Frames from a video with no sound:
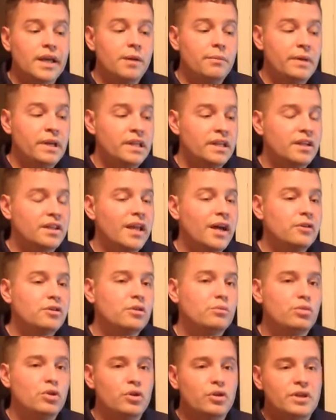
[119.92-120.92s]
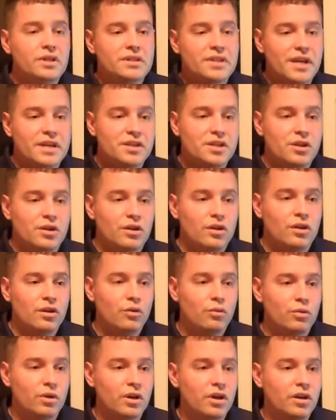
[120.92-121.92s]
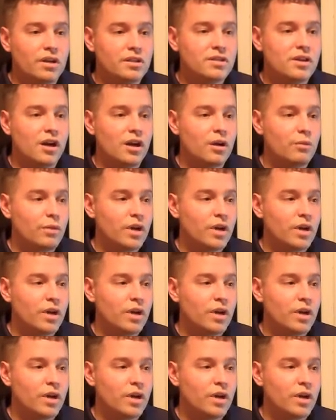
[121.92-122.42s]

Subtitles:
Yep, in the cloud computing session, we're going to talk